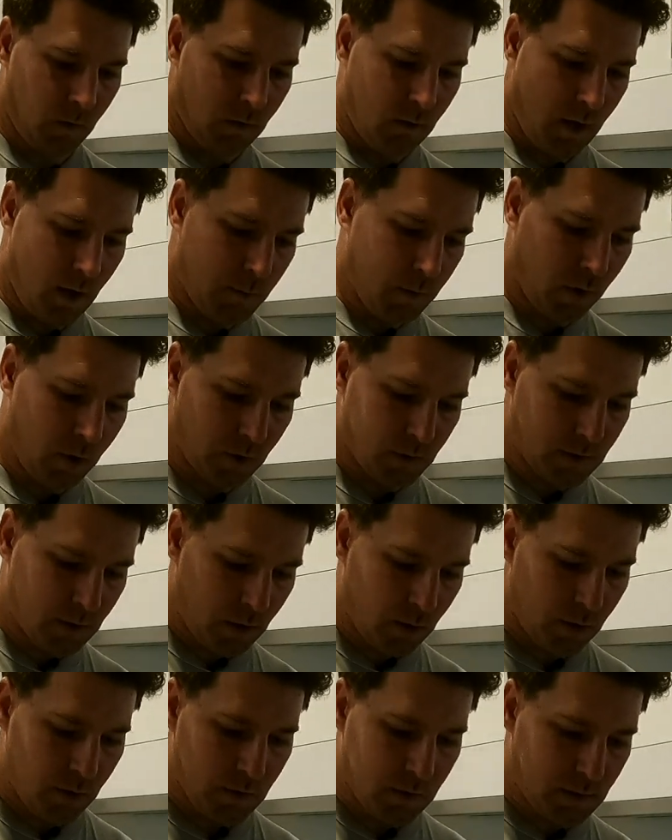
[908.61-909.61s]
Now, because
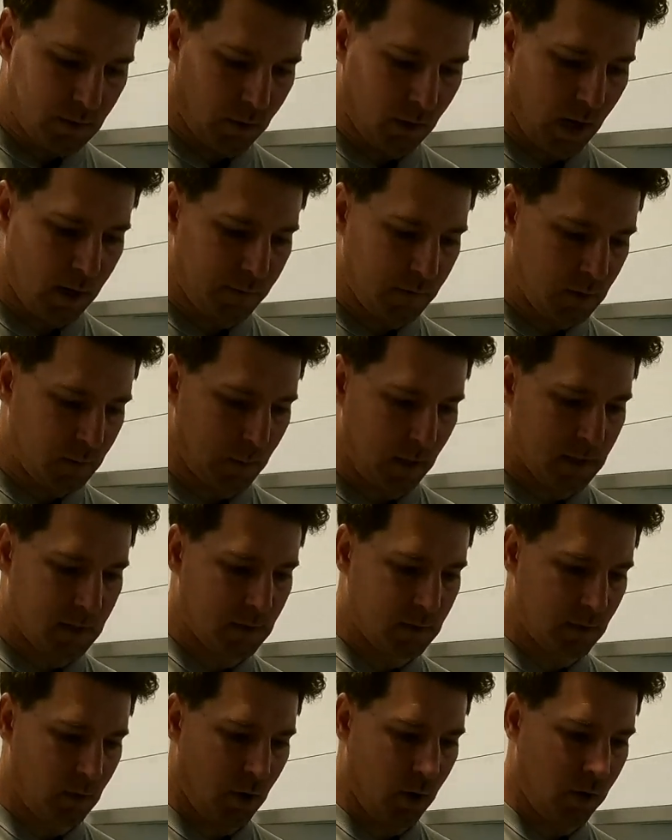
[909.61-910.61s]
those crayfish
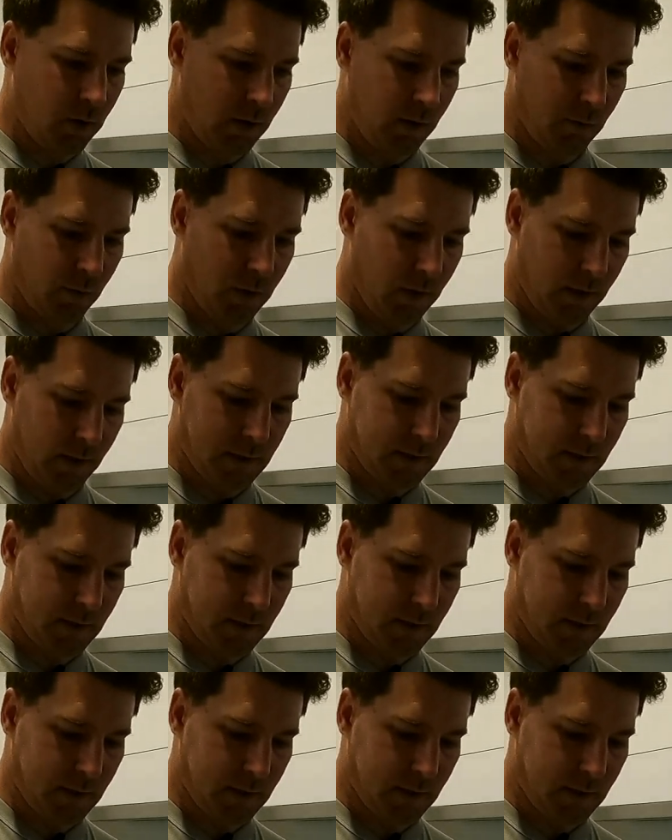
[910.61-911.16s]
pieces are only really